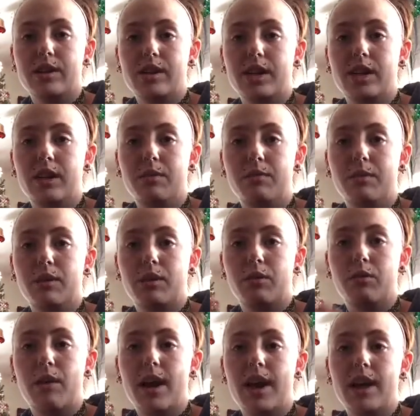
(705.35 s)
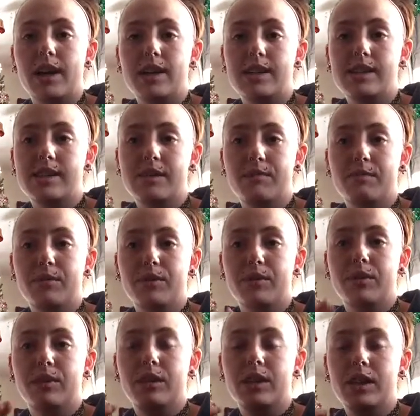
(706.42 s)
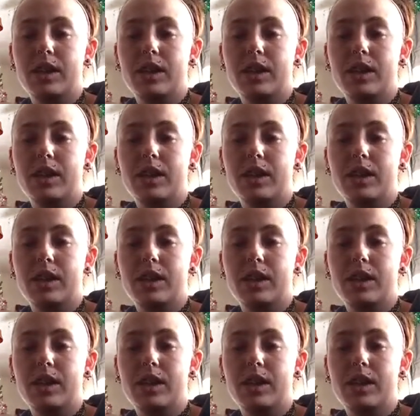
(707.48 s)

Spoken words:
to keep a quiet, simple,